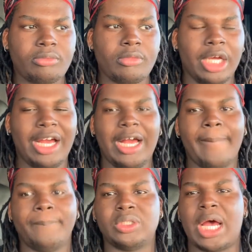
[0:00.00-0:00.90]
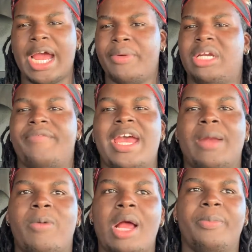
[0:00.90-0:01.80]
So I really never had a
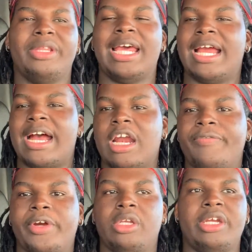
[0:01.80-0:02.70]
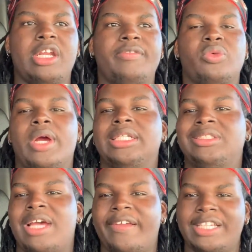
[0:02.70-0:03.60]
problem with that. I got off early enough to where I
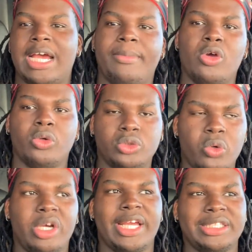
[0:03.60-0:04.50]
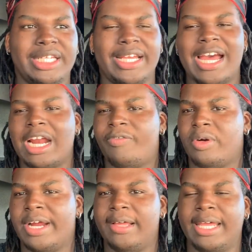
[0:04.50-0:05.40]
still had time to go to school the next day. I got off
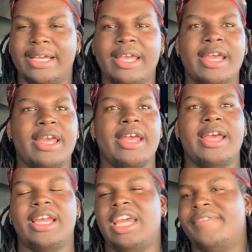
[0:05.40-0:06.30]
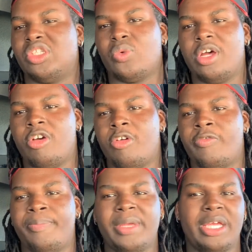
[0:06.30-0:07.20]
around like 11,
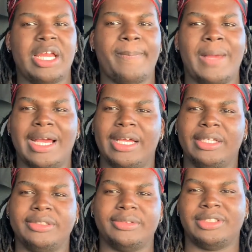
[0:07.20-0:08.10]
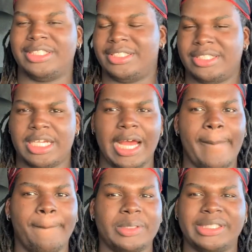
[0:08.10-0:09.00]
12, being up by
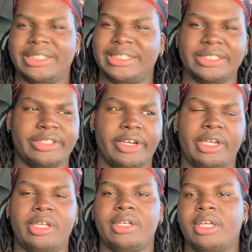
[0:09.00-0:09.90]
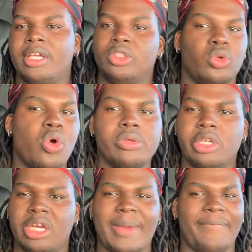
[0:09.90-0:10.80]
6:30. School's
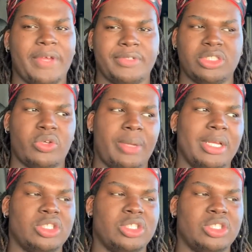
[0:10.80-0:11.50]
only about 15-20 minutes